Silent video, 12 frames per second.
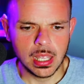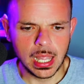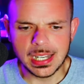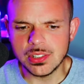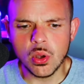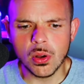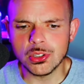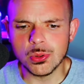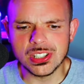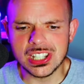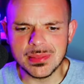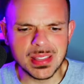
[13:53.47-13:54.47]
And he's going to
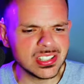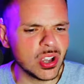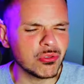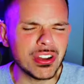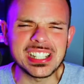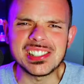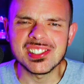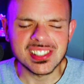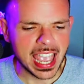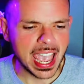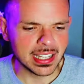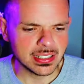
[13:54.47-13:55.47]
a team that's already
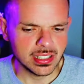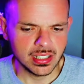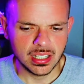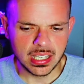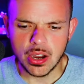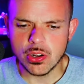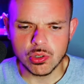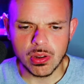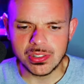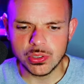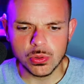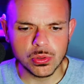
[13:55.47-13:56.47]
stacked. Gary
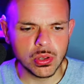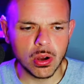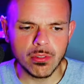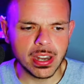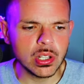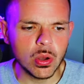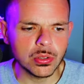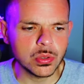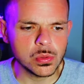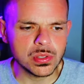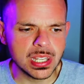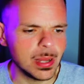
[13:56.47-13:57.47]
Trent Jr. is already going
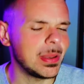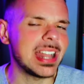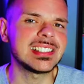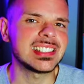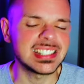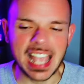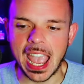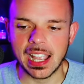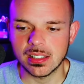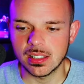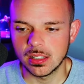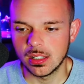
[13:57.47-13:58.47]
to a team that's
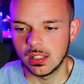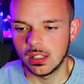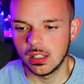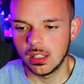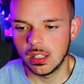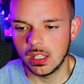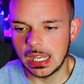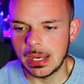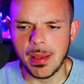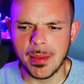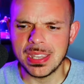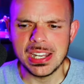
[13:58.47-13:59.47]
stacked. And the
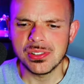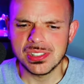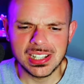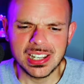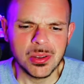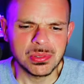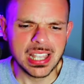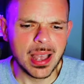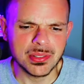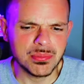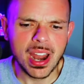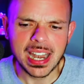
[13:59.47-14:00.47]
Miami Heat are sitting here with
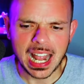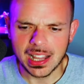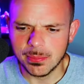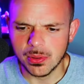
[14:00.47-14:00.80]
Thomas Bryant and Alec